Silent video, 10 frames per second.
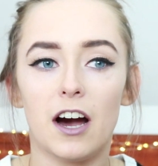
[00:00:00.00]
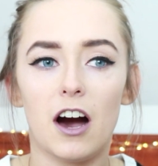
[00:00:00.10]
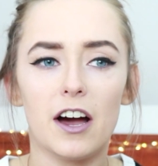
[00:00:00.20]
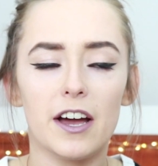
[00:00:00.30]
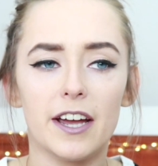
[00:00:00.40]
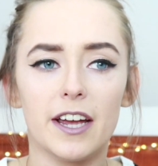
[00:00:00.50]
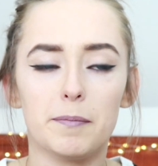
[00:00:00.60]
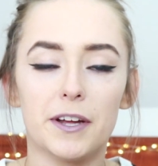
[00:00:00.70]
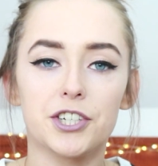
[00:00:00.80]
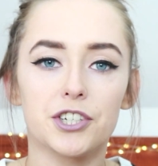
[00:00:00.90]
I
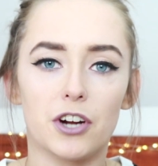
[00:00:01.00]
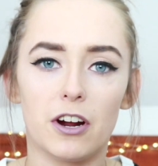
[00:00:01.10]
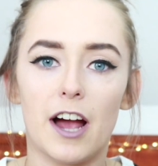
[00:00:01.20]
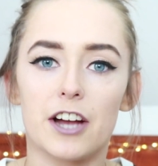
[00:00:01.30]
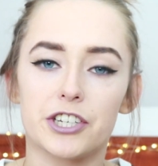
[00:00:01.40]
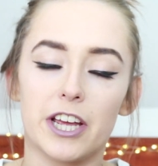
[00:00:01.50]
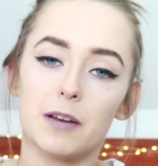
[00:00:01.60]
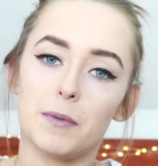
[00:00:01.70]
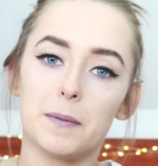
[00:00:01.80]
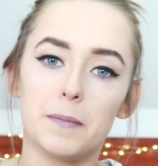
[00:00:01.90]
mentioned her actually
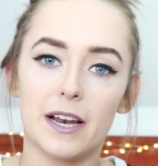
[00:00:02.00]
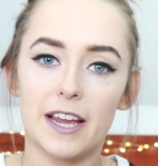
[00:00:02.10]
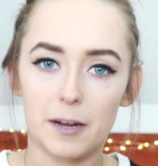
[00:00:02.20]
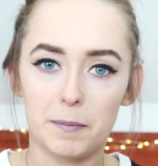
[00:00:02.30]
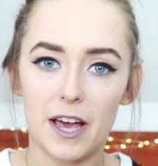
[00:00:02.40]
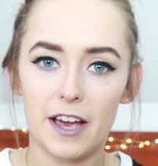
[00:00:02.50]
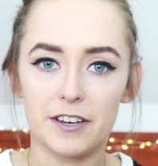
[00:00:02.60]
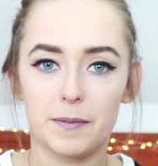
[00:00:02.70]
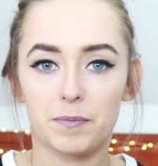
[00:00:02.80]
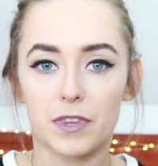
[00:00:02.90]
in my Lake
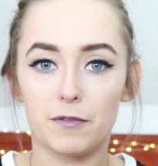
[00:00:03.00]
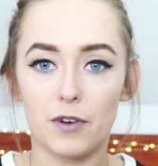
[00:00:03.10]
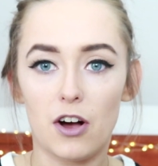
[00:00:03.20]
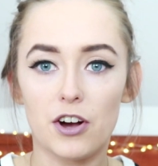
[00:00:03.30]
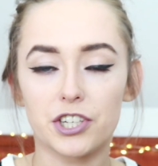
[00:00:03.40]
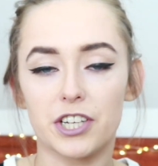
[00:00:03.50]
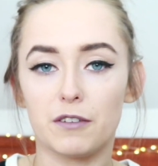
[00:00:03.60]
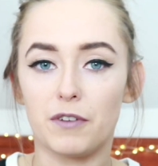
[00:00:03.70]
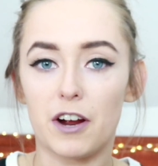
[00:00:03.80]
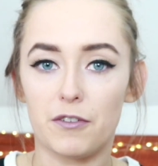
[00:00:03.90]
Bled vlog. She's at
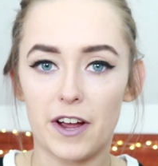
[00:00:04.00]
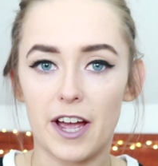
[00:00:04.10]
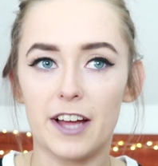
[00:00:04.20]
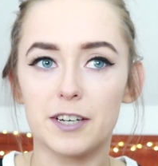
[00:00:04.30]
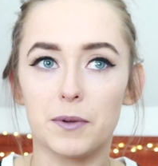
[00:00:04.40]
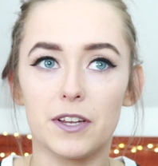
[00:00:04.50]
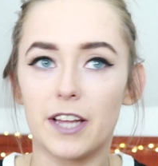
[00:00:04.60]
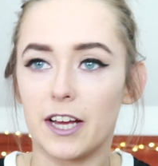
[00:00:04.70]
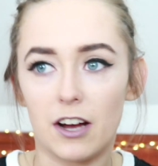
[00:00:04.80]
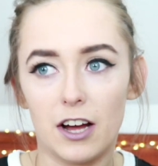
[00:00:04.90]
the very end, but
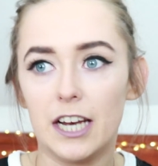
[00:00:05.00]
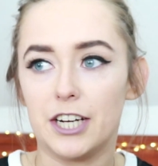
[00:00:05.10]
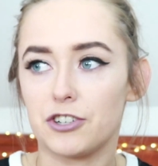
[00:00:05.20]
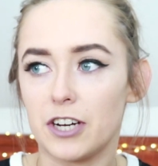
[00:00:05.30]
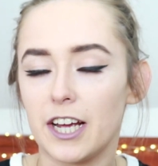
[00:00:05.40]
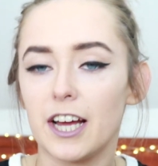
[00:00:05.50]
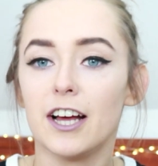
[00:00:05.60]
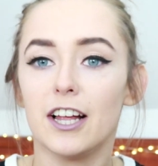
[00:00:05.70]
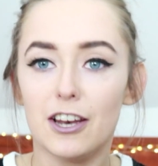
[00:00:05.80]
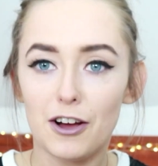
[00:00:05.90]
like literally
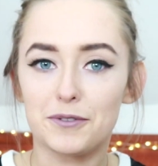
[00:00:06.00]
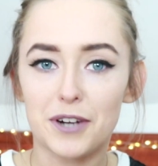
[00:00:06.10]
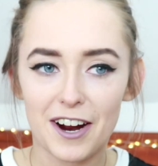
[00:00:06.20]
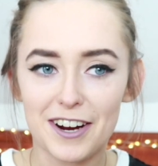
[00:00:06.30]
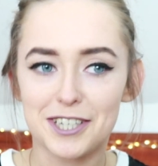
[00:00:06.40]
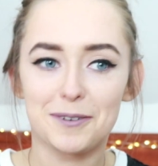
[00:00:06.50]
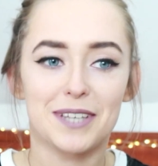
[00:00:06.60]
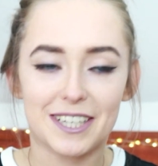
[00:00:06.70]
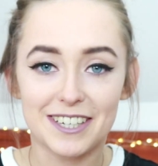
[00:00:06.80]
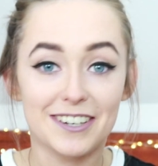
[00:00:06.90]
loved her. She
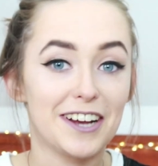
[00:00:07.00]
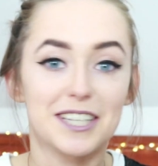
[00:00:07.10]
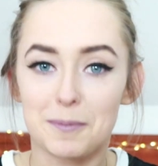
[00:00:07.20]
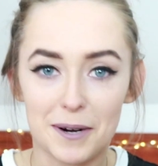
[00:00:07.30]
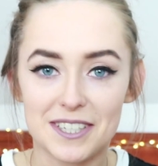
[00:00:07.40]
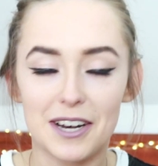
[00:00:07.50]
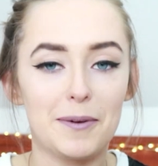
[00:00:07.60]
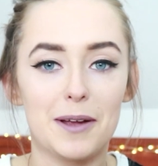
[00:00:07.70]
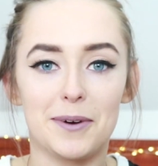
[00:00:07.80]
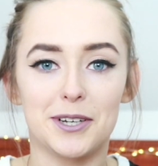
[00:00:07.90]
was like the nicest person I
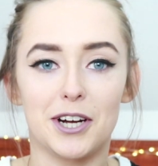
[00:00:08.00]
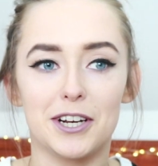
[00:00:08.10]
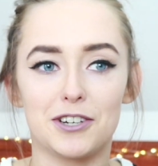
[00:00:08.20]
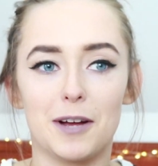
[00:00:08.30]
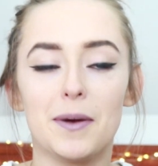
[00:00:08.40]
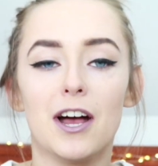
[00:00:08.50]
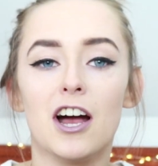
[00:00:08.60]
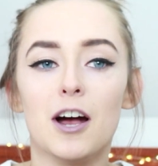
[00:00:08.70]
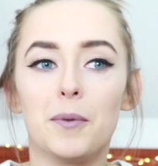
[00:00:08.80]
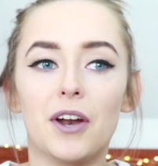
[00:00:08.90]
met in my entire trip.
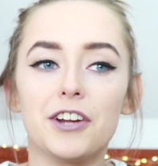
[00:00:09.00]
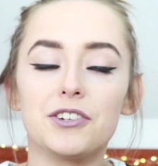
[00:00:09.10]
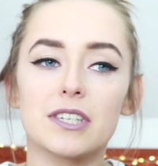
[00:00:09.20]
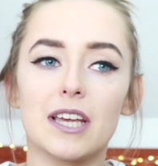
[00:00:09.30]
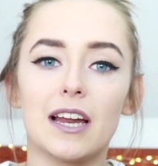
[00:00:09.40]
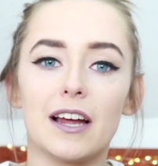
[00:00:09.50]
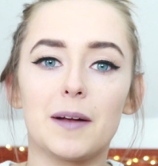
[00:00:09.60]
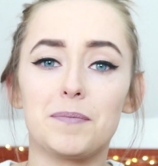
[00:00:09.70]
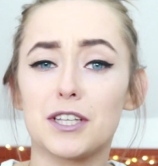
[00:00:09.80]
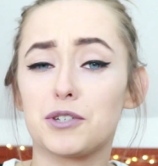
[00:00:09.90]
But I just say
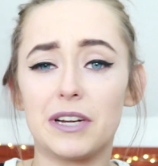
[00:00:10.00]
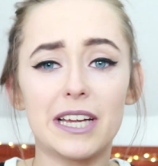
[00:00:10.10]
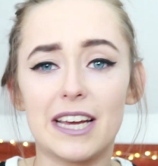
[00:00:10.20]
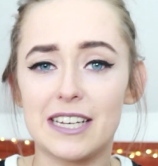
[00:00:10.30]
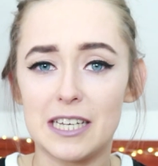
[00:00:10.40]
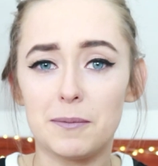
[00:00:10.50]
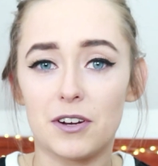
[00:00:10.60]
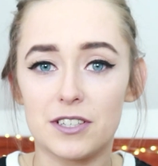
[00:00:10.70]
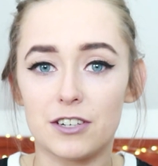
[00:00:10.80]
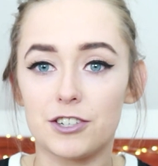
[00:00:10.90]
like it's really easy
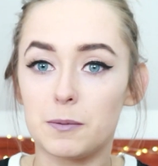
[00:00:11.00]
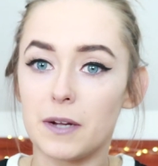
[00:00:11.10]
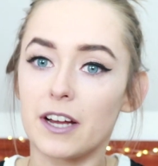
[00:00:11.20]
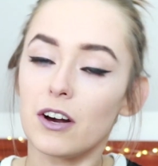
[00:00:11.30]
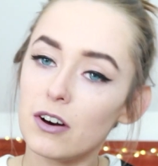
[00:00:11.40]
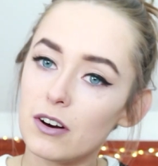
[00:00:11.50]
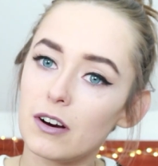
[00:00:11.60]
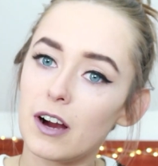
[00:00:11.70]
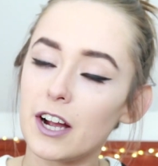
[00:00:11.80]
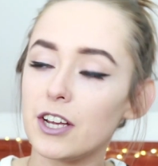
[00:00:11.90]
because you can just be like,
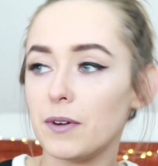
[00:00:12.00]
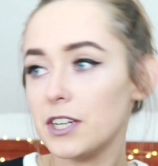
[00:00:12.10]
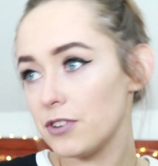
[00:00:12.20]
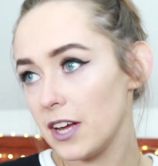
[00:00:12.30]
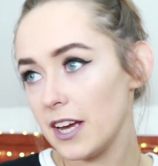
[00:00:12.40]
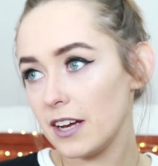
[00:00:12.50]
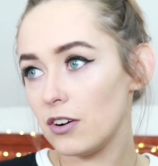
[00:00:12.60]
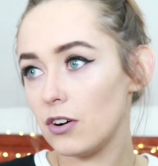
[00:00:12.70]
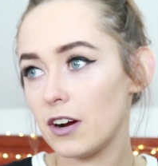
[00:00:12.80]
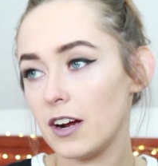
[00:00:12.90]
oh, are you
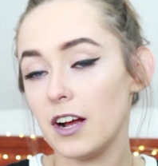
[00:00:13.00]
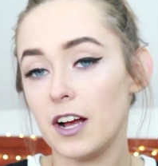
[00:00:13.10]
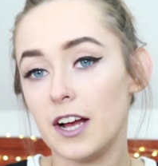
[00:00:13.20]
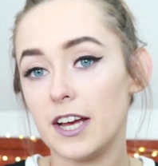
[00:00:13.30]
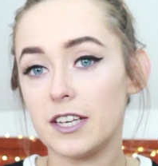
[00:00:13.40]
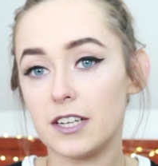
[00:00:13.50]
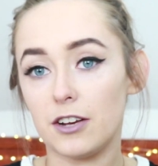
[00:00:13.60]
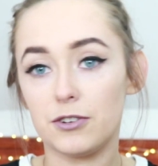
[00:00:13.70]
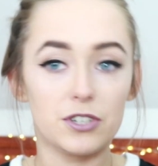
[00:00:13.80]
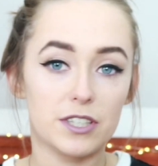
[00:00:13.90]
interrailing, or are
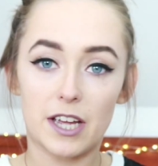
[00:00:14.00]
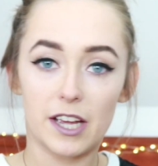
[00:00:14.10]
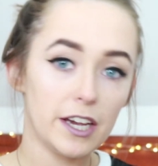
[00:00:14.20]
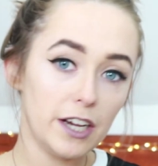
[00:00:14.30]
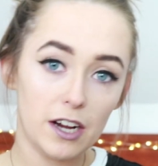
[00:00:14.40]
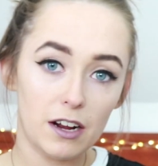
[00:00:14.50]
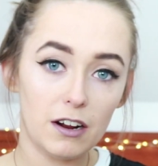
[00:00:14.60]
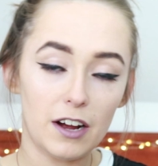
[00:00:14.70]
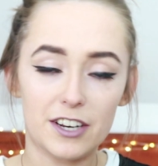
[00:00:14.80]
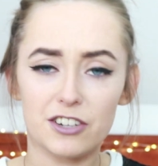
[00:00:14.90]
you just staying
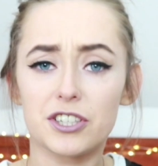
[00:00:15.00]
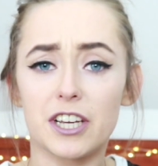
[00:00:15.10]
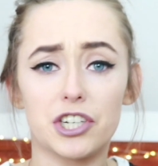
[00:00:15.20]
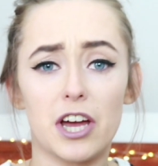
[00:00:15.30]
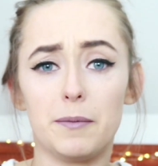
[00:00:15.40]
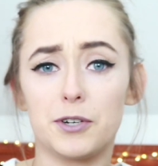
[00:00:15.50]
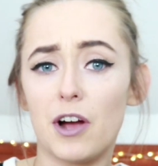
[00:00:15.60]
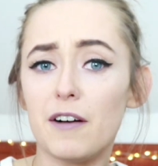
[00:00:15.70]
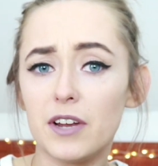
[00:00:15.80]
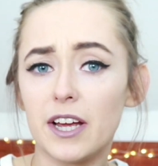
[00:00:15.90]
here? And you just get chatting about
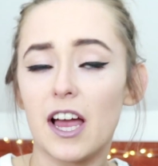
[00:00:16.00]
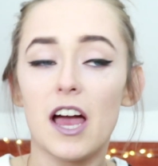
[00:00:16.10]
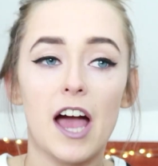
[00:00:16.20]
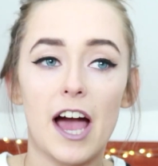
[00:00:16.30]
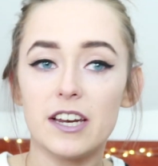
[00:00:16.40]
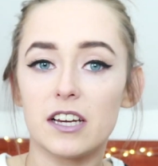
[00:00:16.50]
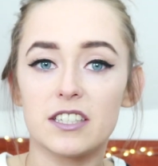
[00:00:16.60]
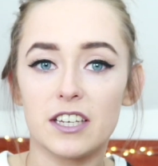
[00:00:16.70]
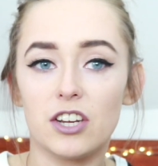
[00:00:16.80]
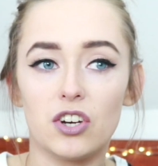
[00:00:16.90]
travelling, and
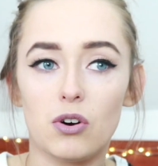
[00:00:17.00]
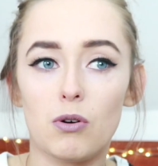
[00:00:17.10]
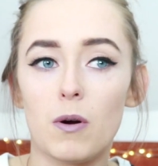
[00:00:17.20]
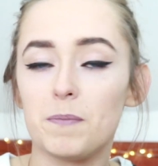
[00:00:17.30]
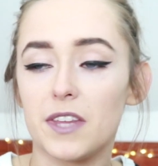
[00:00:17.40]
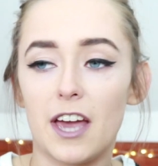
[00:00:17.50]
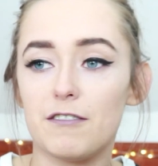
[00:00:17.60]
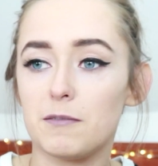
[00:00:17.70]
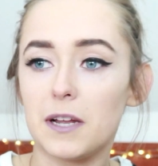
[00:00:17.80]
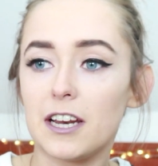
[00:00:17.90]
next thing you know you
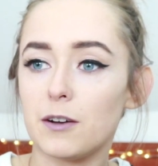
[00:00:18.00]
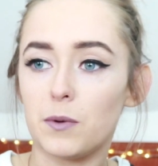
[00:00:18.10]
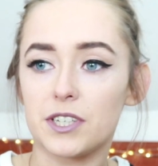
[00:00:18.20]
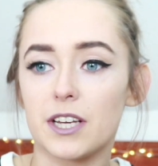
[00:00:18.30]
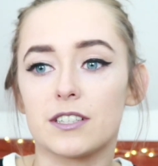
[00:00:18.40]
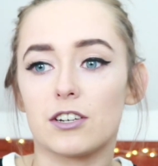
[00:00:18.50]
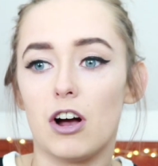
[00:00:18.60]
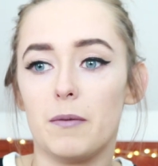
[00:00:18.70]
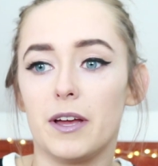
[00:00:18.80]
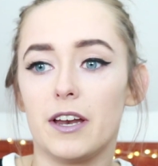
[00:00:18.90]
have 1,000,001 things in
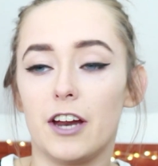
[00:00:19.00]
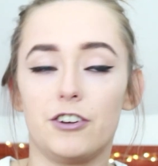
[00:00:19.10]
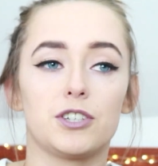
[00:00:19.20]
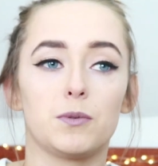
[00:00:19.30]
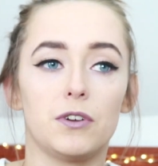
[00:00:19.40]
common and you're just